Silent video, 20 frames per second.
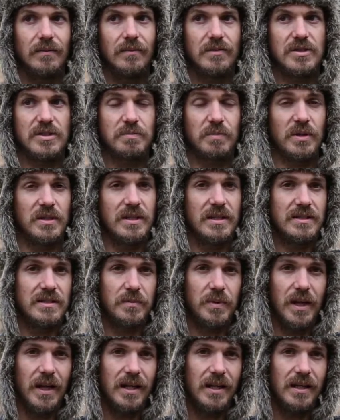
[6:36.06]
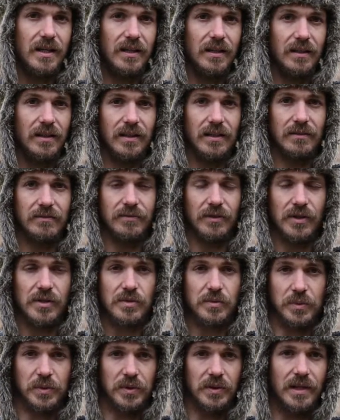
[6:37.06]
just participating in a first
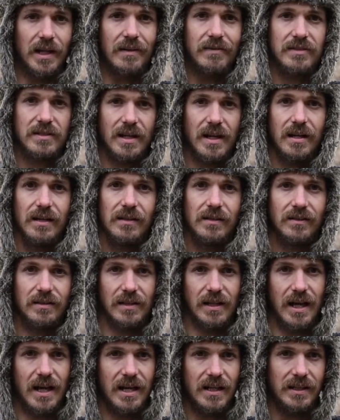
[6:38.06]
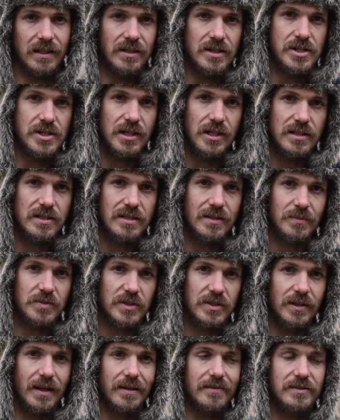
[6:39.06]
world lifestyle, a high energy
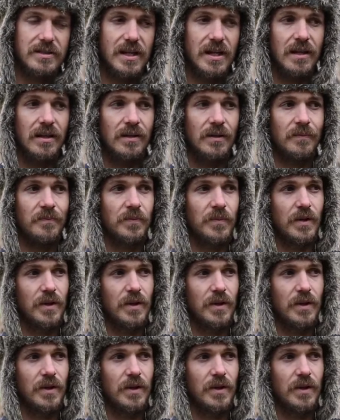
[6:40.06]
consumption lifestyle,